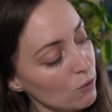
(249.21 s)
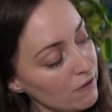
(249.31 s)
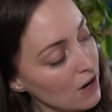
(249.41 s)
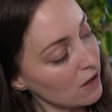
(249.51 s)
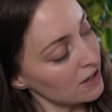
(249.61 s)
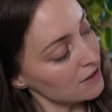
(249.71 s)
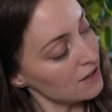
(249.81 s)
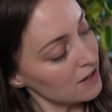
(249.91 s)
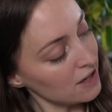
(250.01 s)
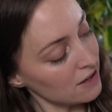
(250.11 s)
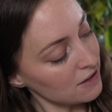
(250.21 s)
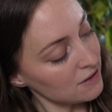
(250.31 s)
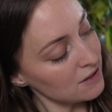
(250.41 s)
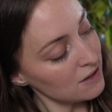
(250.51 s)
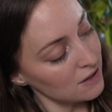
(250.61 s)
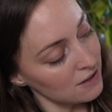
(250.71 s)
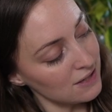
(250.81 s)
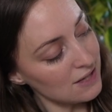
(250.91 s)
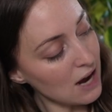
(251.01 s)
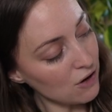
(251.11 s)
We've got zinnias,
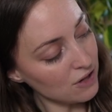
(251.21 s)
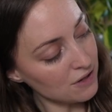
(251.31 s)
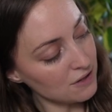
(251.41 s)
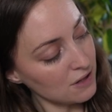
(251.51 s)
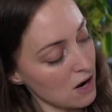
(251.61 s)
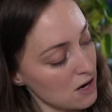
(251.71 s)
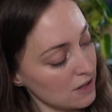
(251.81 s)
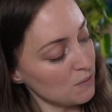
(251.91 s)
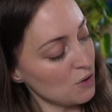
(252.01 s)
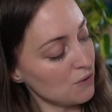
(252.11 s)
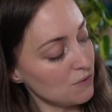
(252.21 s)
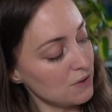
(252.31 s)
dahlias, cosmos,